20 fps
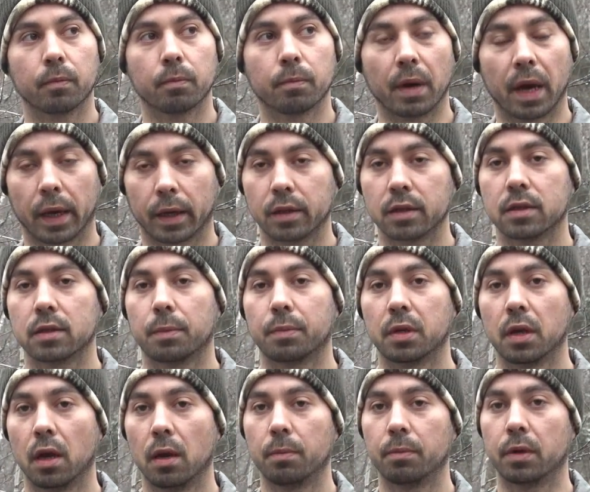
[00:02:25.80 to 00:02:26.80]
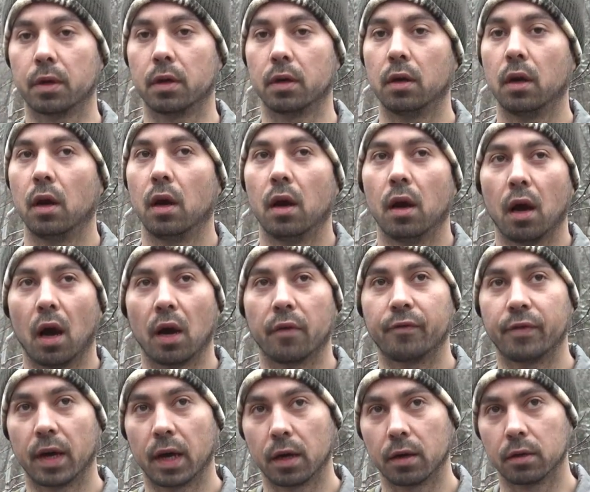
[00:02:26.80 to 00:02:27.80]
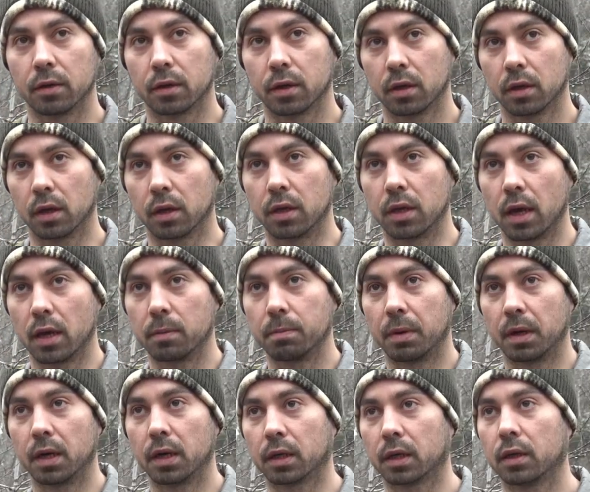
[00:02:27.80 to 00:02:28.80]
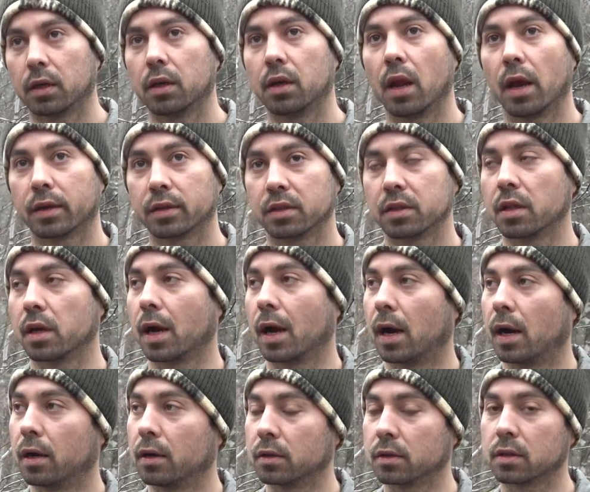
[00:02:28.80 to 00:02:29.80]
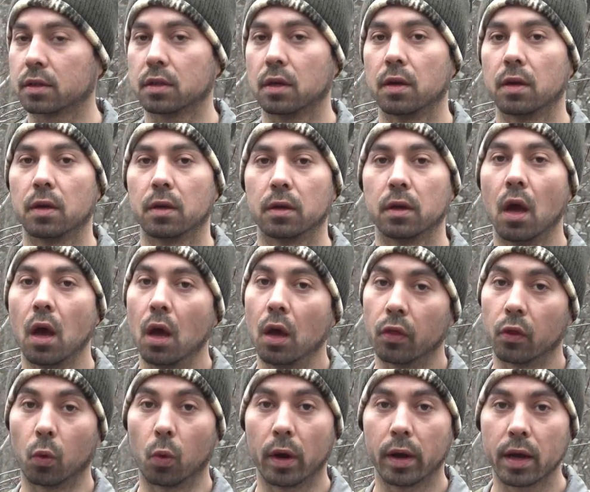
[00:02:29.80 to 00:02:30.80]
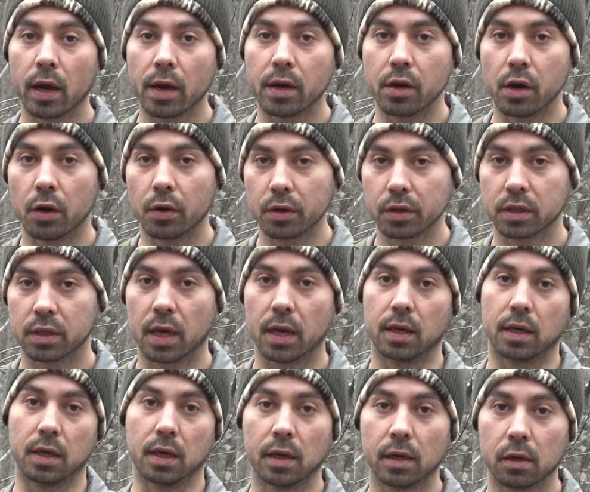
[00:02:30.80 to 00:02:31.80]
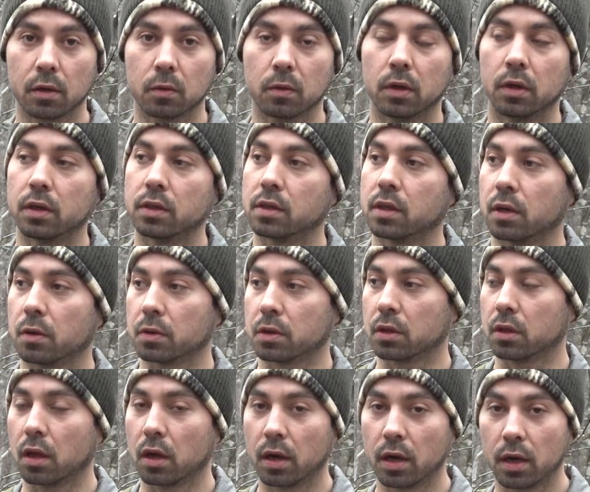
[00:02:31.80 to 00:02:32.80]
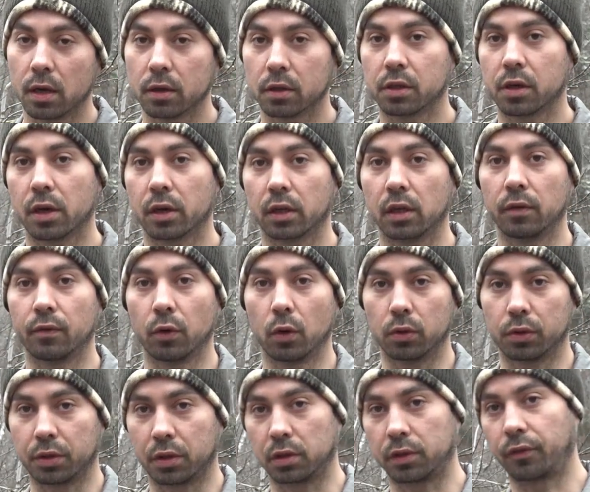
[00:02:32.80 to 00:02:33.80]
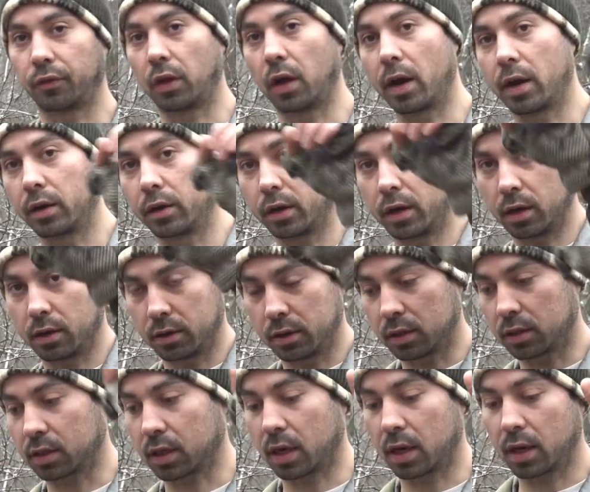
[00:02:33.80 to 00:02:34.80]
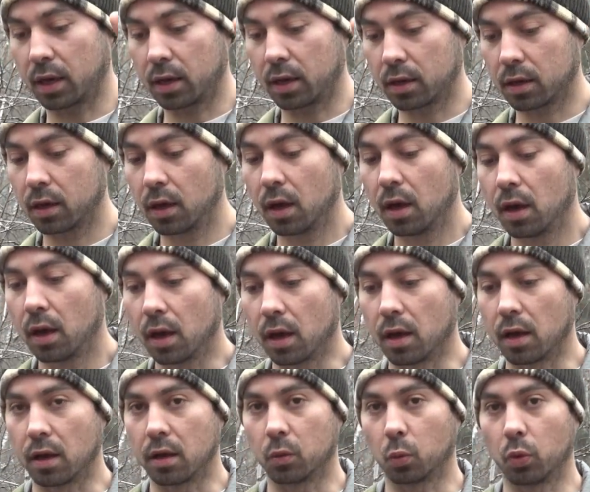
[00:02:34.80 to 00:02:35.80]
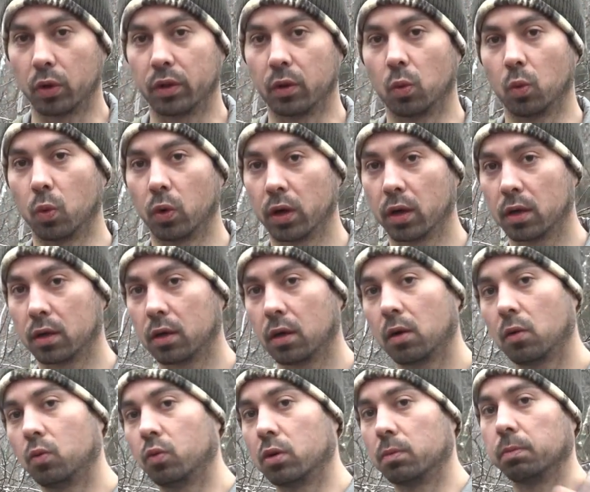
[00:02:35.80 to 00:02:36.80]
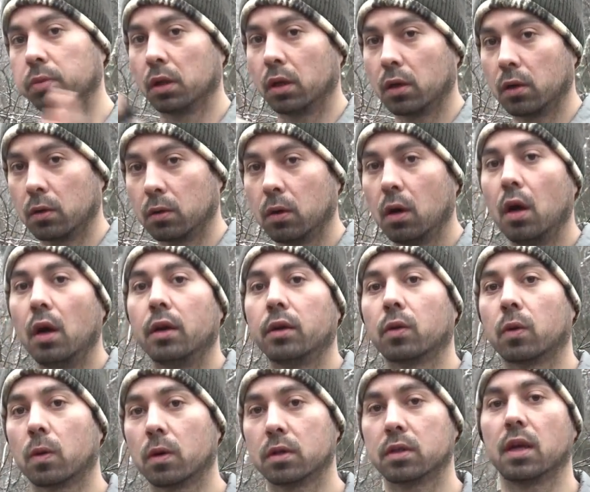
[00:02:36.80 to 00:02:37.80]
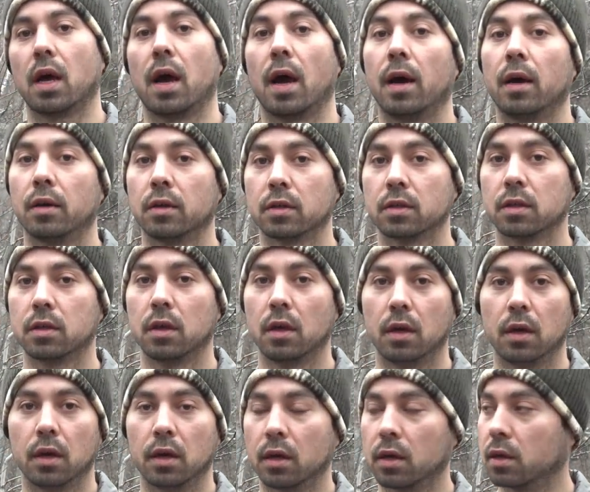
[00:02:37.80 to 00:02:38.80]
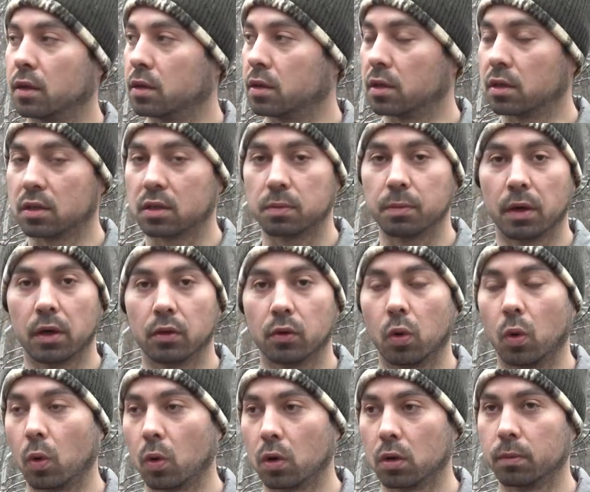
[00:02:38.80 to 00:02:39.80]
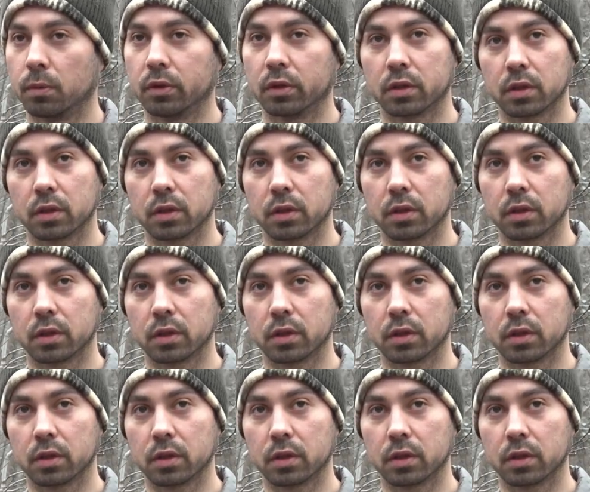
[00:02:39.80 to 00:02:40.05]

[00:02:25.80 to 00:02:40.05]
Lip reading: back in September, I found a dead buck next to the house, and the way I noticed that deer was there was a lot of turkey vultures flying around in the sky, and when the wind would blow towards the house, it just smelled horrible.